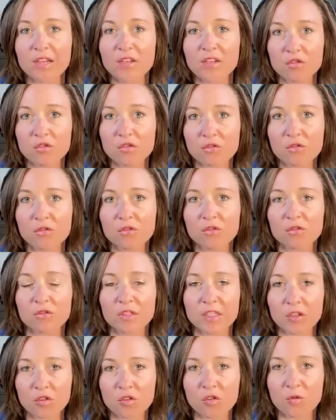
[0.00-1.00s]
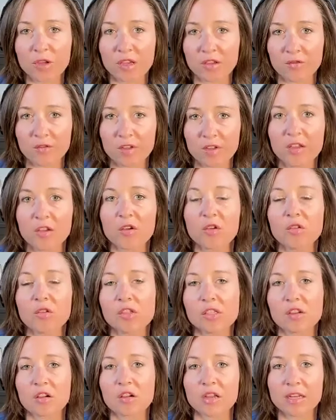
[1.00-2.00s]
I do little quick
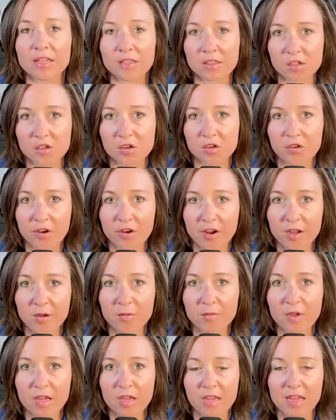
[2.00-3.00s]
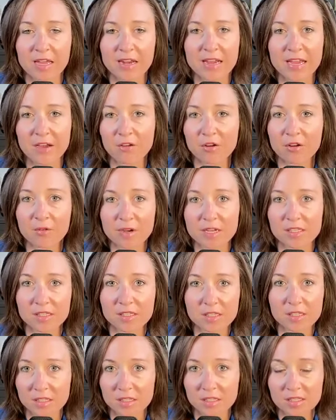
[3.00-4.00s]
videos on Instagram at How to Raise a
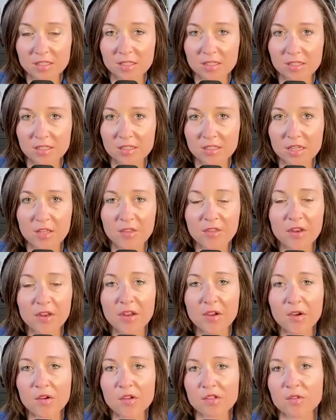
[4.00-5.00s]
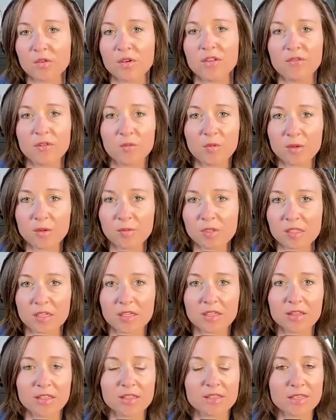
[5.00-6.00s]
Citizen. And then I also have a
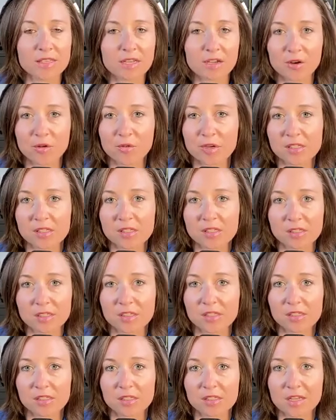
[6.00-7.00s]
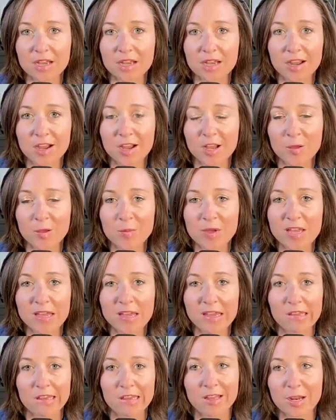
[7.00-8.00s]
website that's howtoraiseacitizen.com.
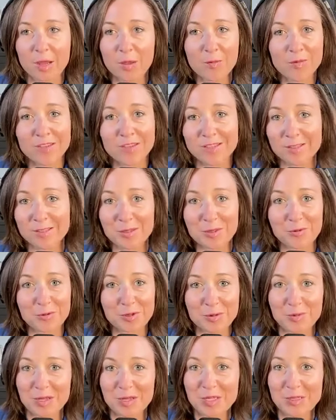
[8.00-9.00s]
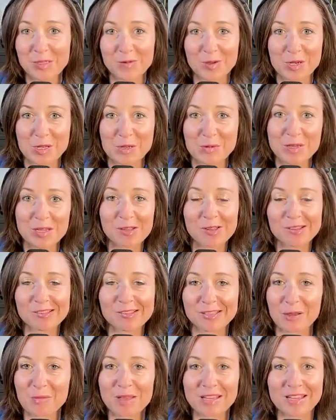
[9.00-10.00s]
And I'm decently responsive on email.
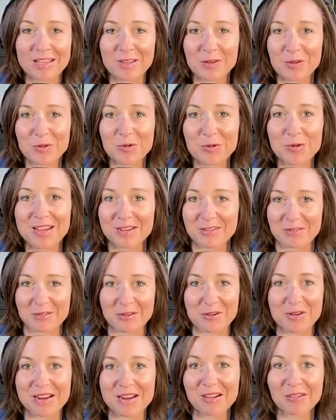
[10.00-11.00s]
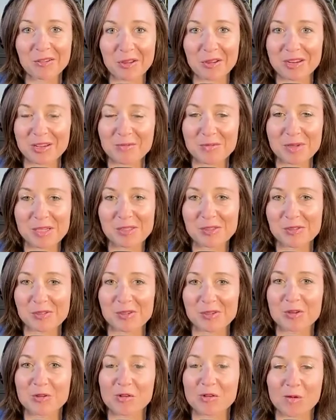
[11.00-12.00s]
I'm like a 2 day turnaround on email.
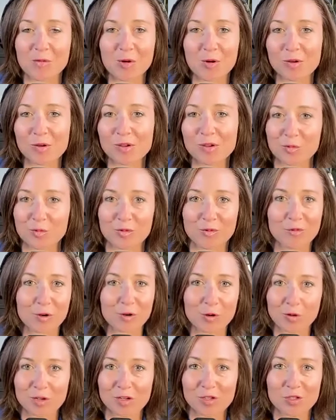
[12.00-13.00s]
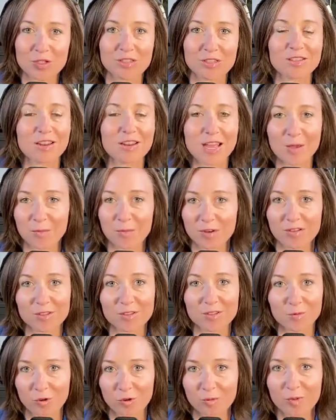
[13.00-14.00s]
So I'm always open for questions and happy to
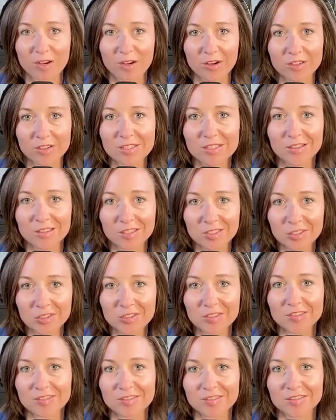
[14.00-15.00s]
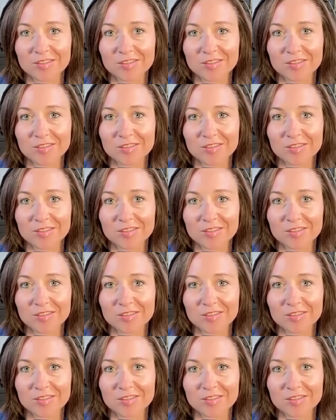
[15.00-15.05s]
support parents in this.